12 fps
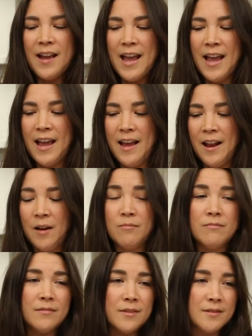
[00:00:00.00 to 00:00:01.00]

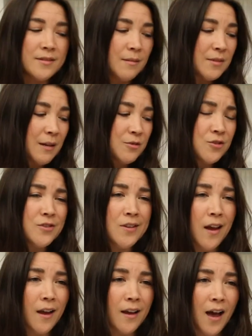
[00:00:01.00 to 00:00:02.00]
and sometimes you're just
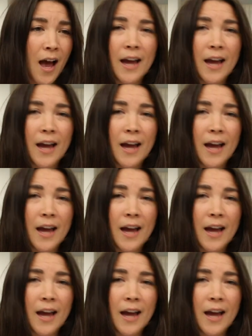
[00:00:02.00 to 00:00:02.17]
like,